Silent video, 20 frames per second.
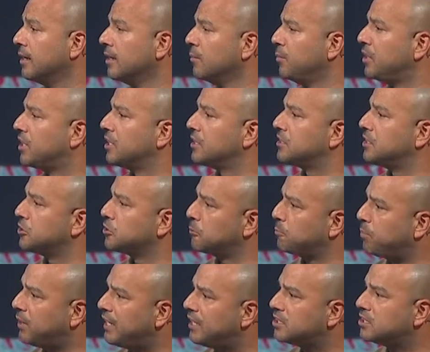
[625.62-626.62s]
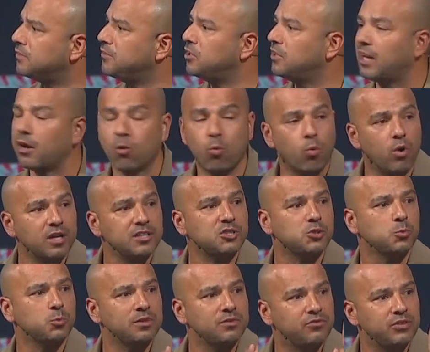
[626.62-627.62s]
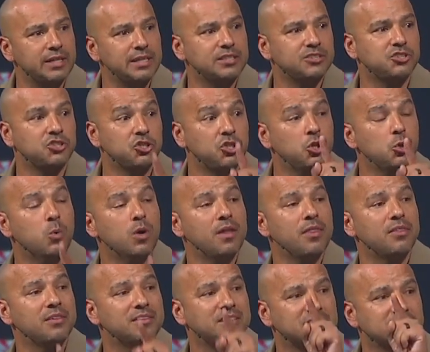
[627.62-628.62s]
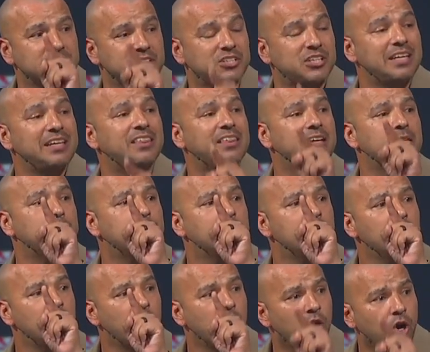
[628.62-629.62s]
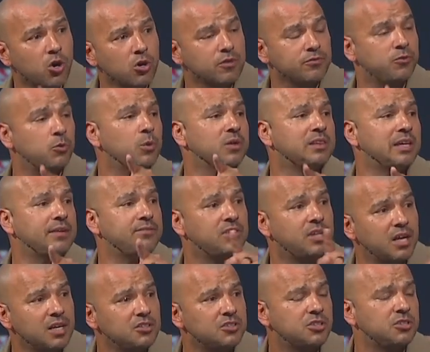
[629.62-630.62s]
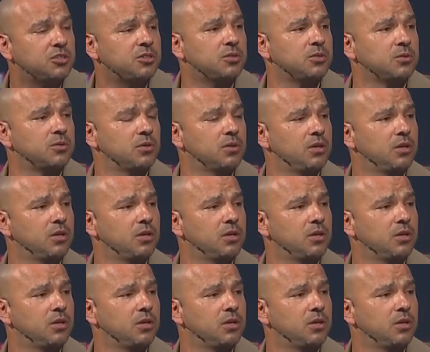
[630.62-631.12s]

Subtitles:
because there's a piece of you that wants revenge. You want to see them hurt for what they've done to you.